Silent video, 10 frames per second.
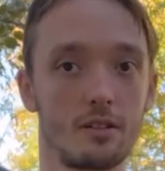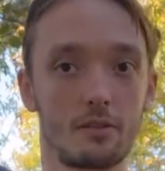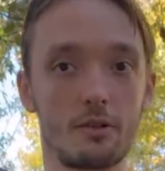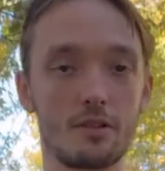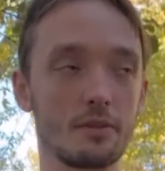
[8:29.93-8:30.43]

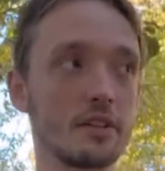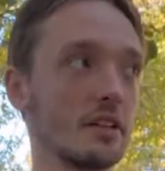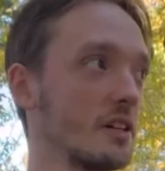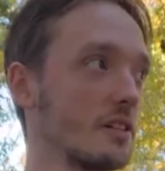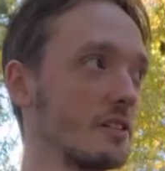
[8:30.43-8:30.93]
Incredibly
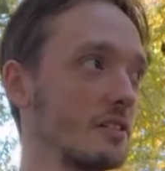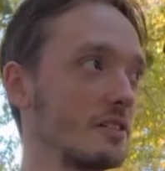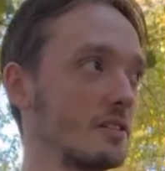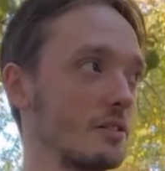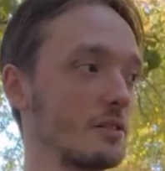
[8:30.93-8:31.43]

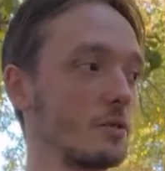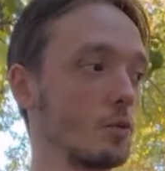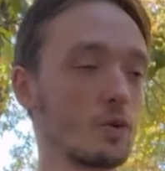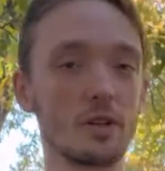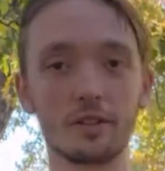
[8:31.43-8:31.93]

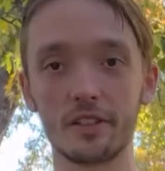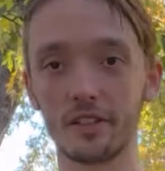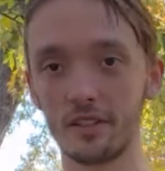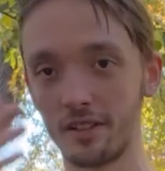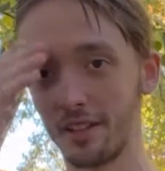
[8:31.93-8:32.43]
wieldy
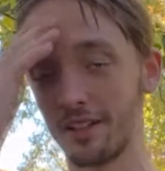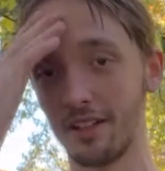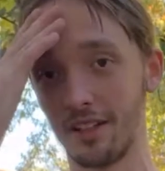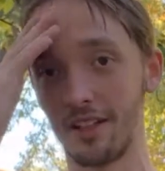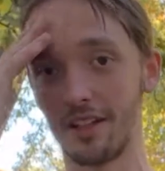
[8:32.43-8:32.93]

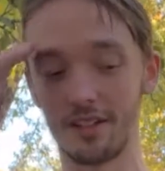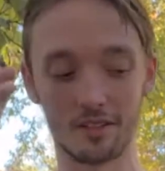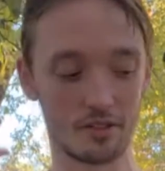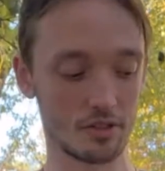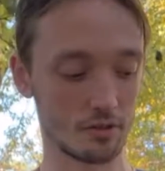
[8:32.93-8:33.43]

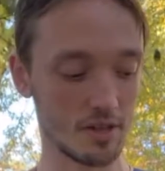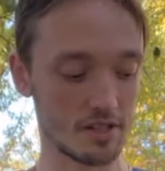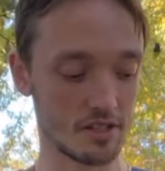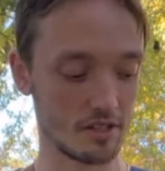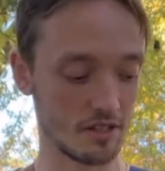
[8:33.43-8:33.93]
and
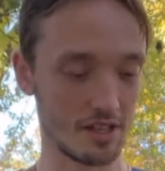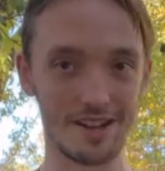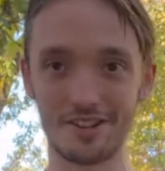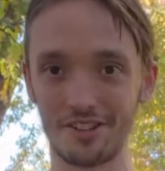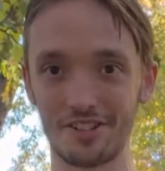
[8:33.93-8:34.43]
great.
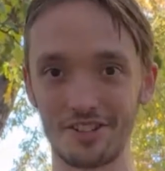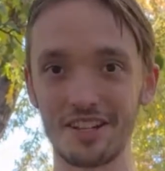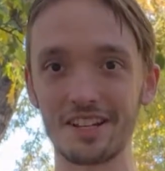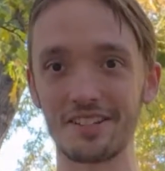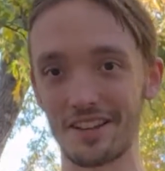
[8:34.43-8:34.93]
I just
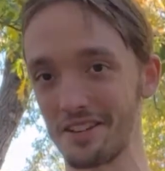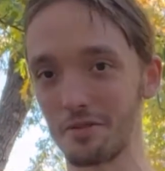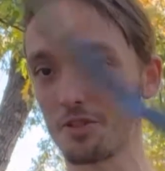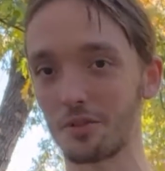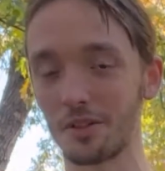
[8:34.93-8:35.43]
need to get
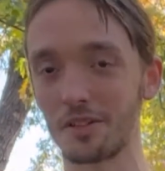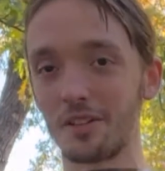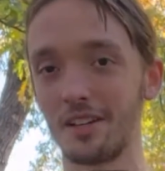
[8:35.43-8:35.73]
used to it.